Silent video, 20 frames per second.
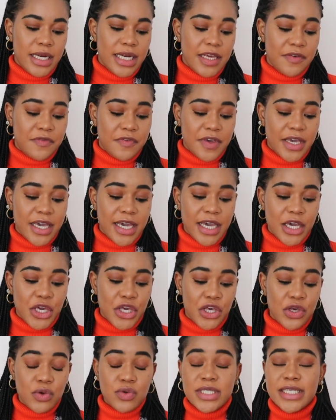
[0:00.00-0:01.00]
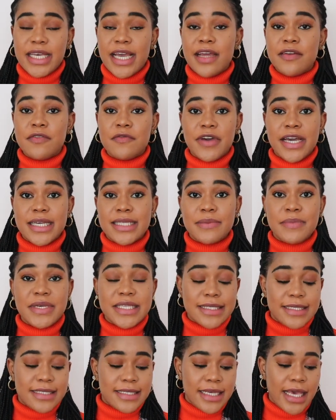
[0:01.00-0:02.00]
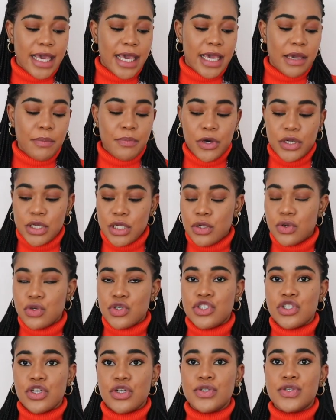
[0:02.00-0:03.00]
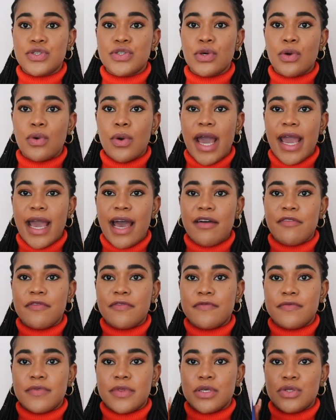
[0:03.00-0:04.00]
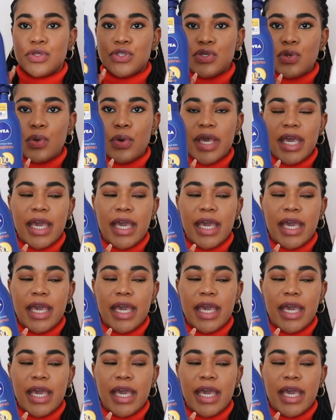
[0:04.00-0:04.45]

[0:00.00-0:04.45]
Nivea Q10 vitamin C body lotion. So I have the two